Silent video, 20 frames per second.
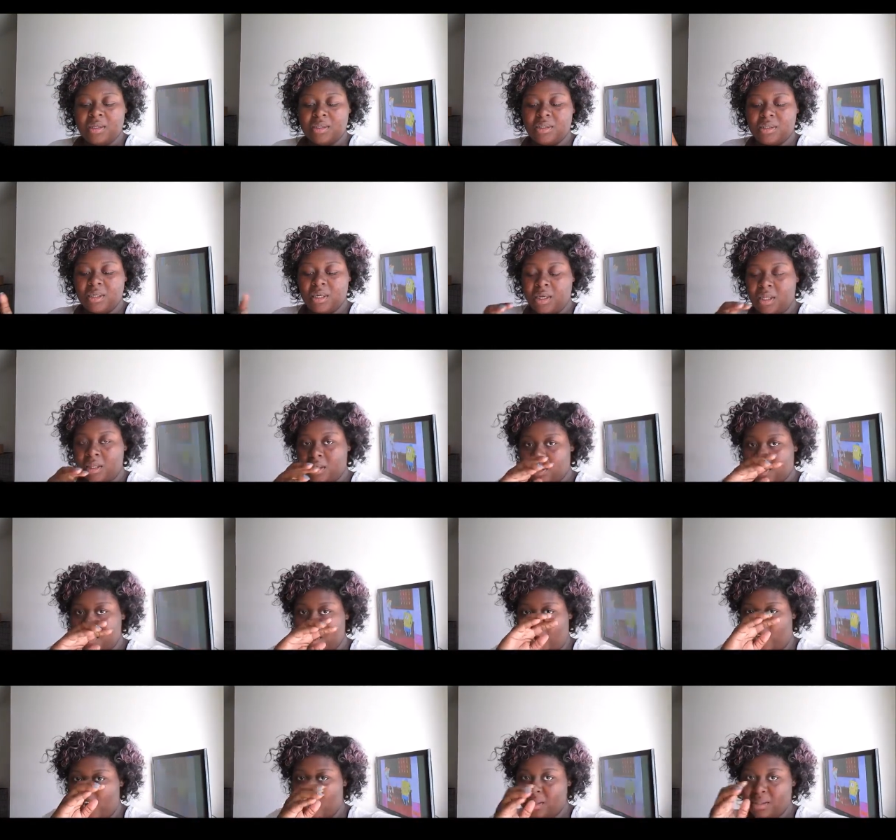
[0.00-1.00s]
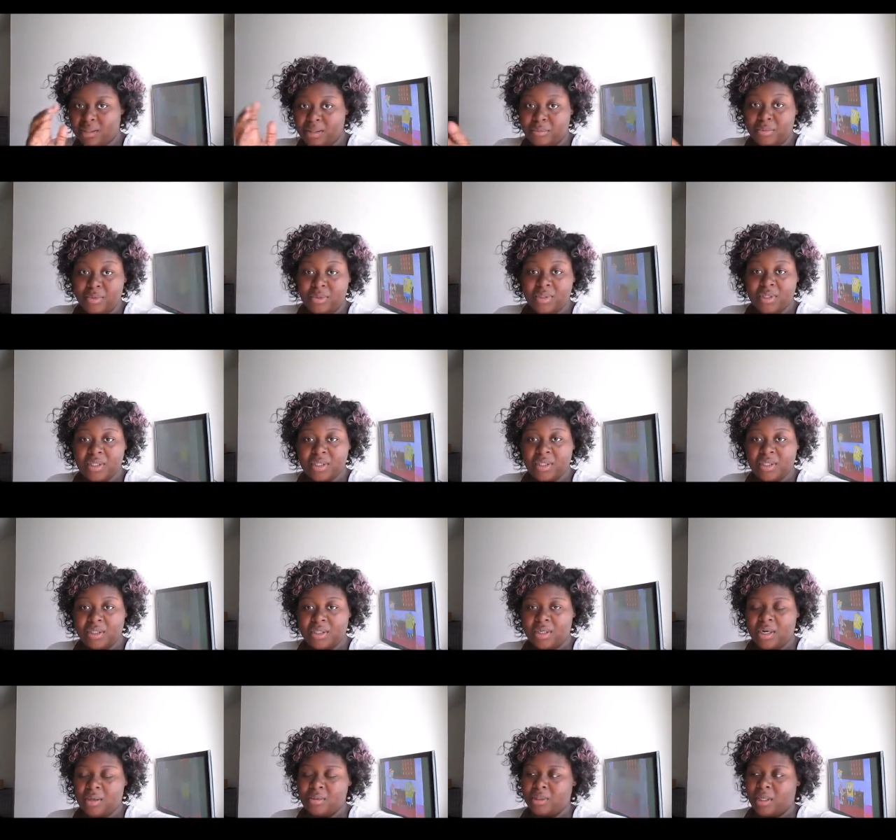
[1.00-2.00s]
to other artists and musicians,
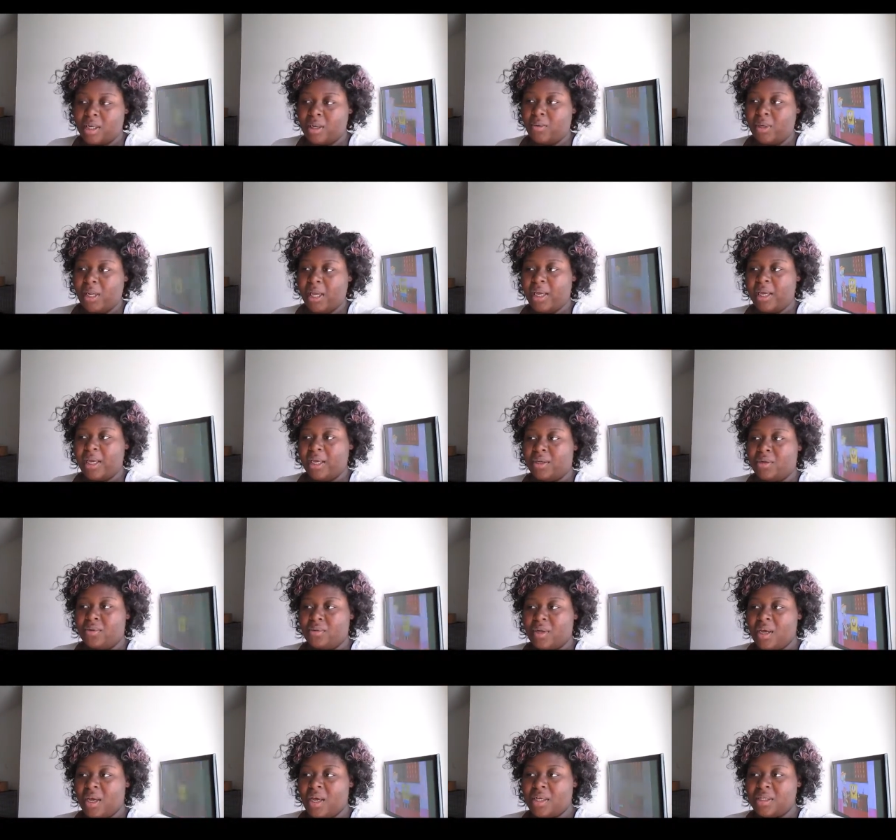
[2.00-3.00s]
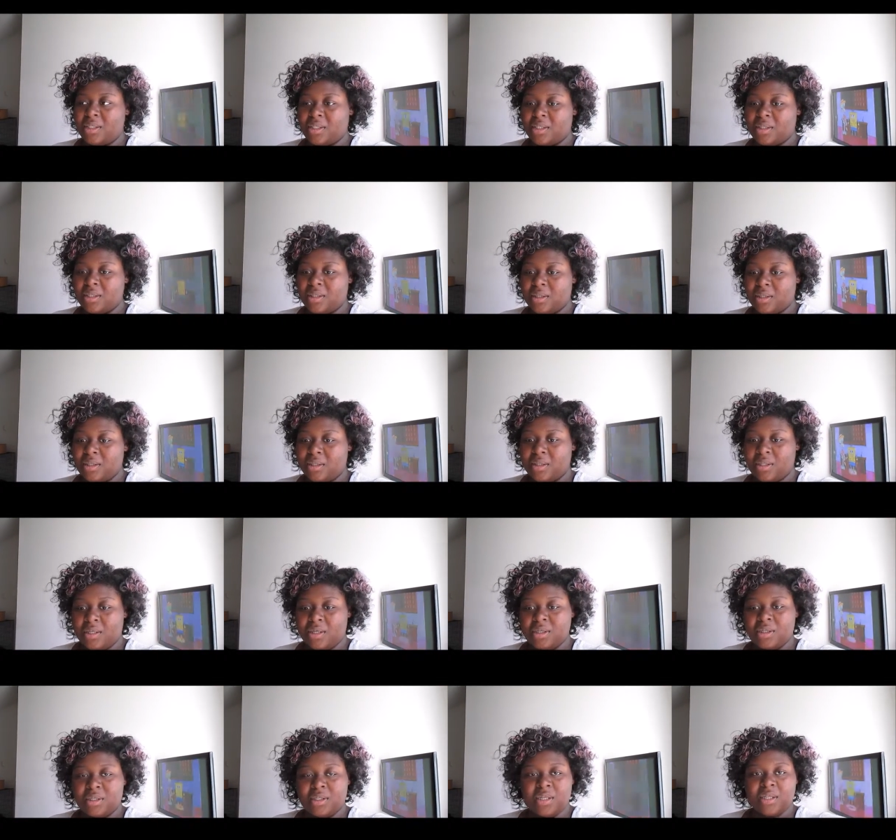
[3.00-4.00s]
and I was like, oh, well, I can't do that because there's
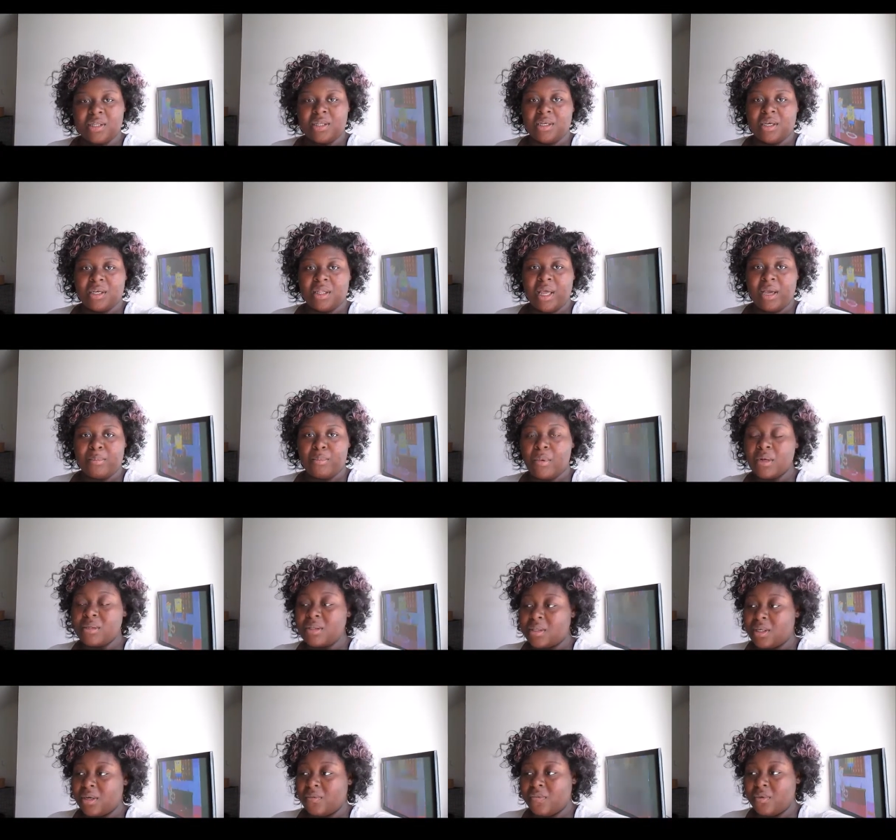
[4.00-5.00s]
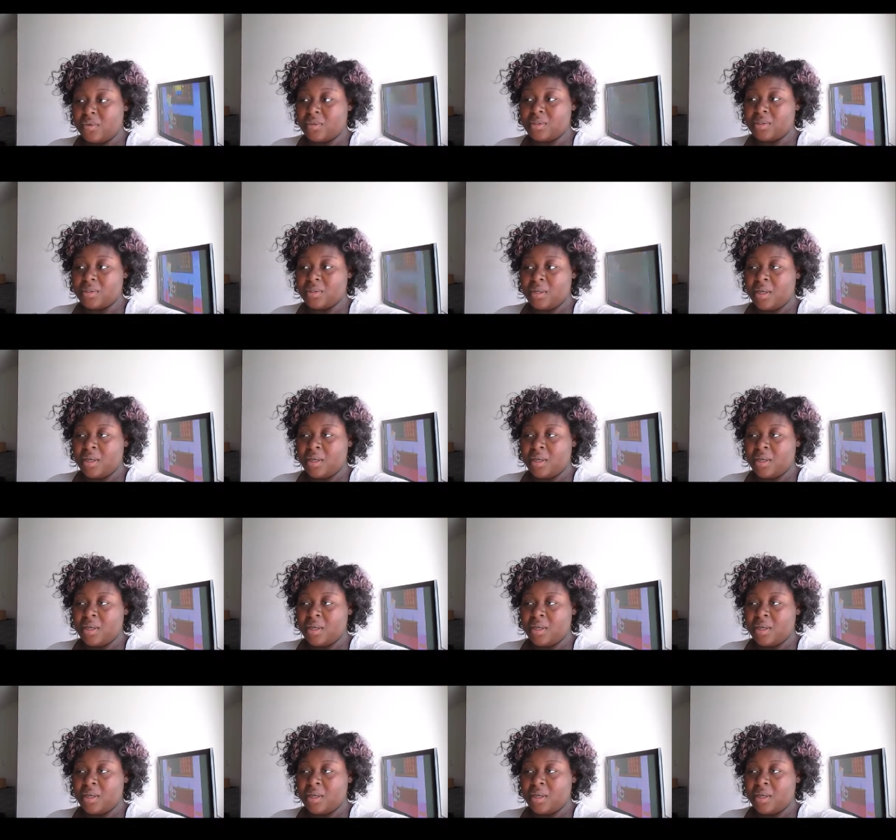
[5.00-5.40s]
there's nothing like most of their views,